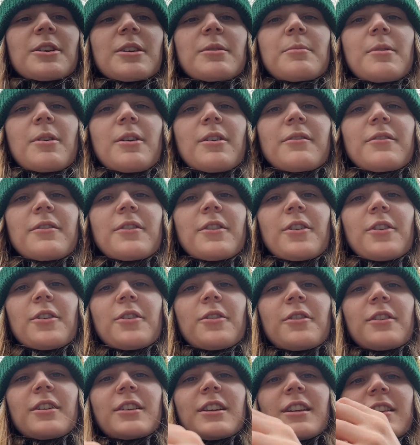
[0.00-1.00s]
a ball for
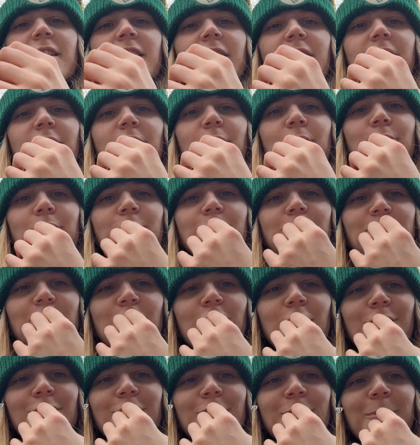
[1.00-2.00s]
her or anything. Oh, she
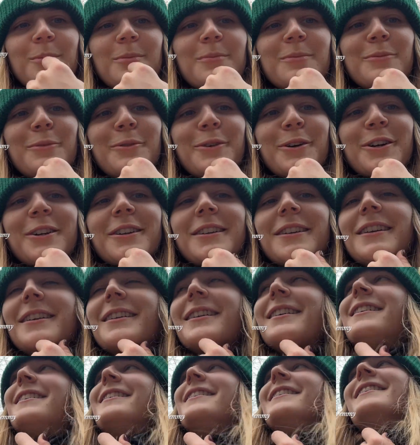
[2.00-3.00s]
heard the word.
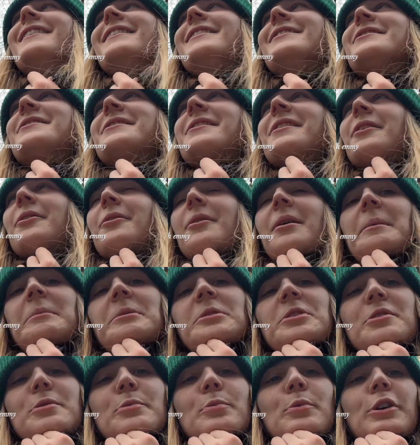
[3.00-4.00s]
So I'm
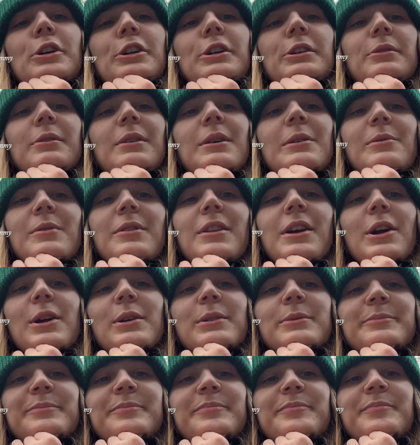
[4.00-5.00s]
just walking around with her.
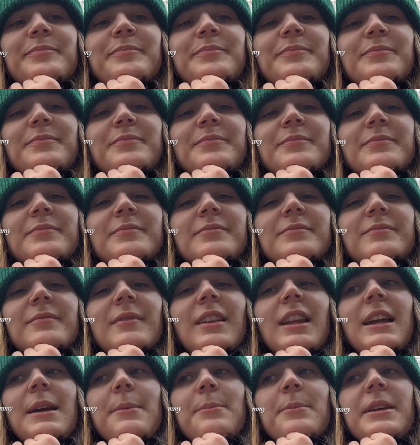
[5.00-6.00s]

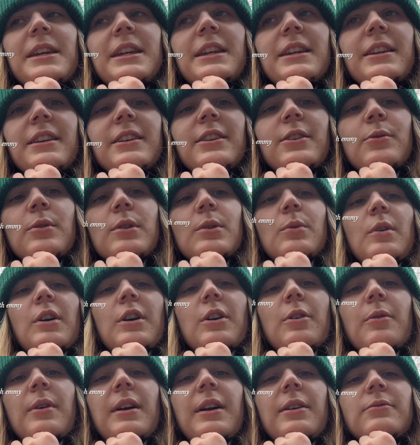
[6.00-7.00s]
Emmy, you wanna walk
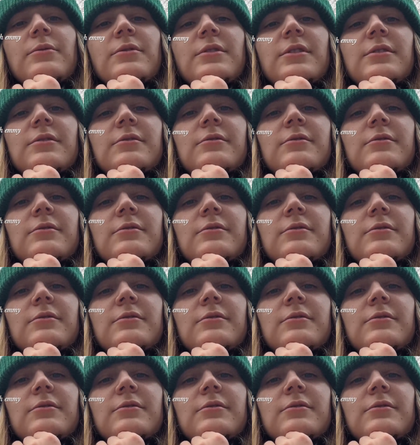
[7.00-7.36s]
around?